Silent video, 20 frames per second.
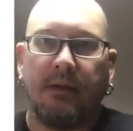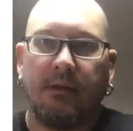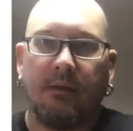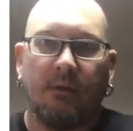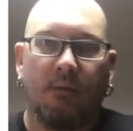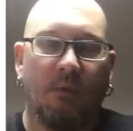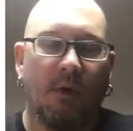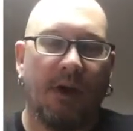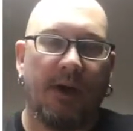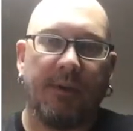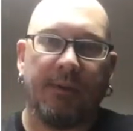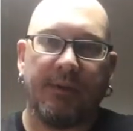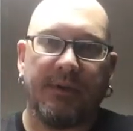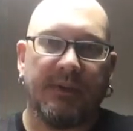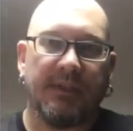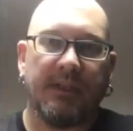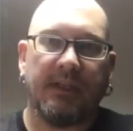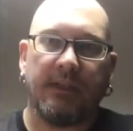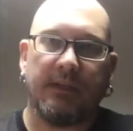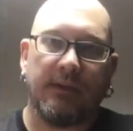
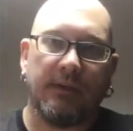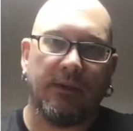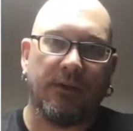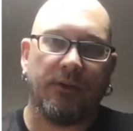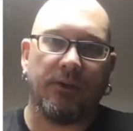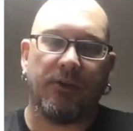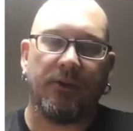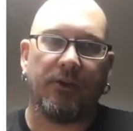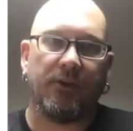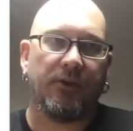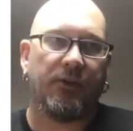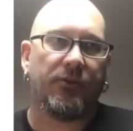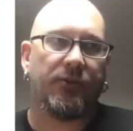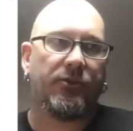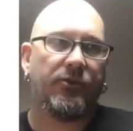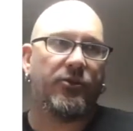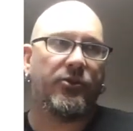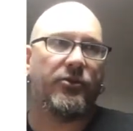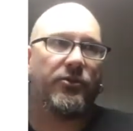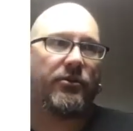100%.
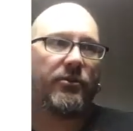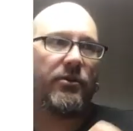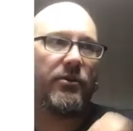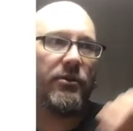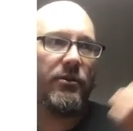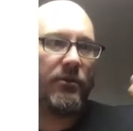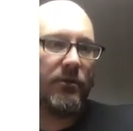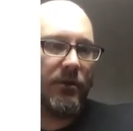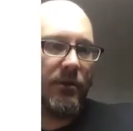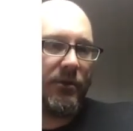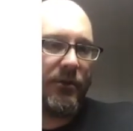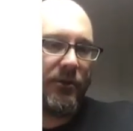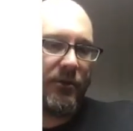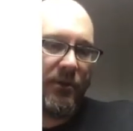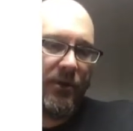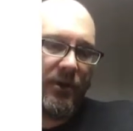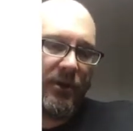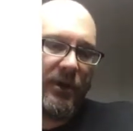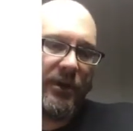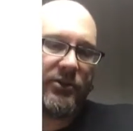You're
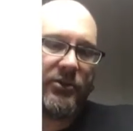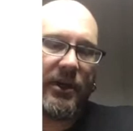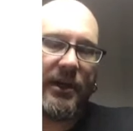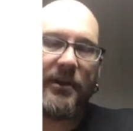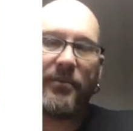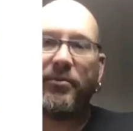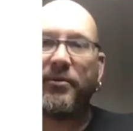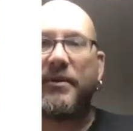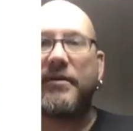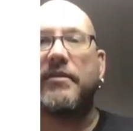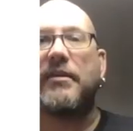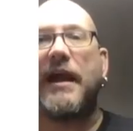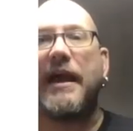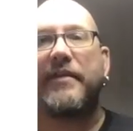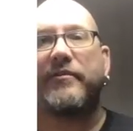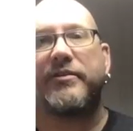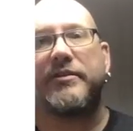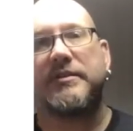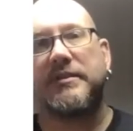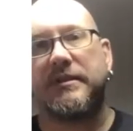literally trying to breathe
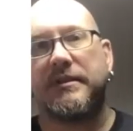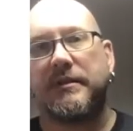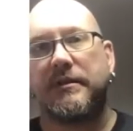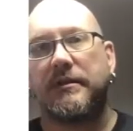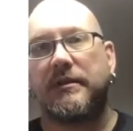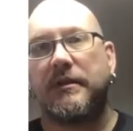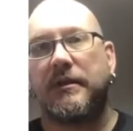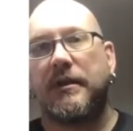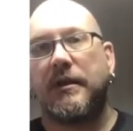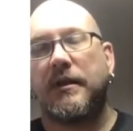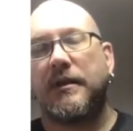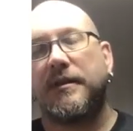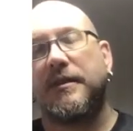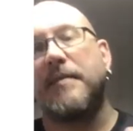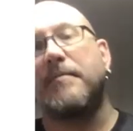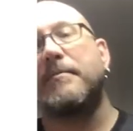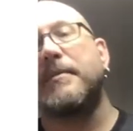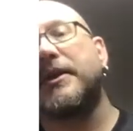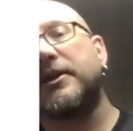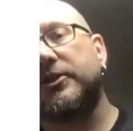life into the
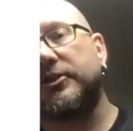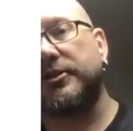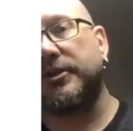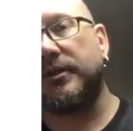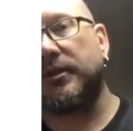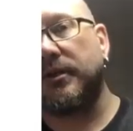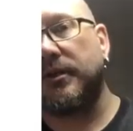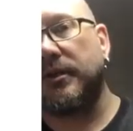miniature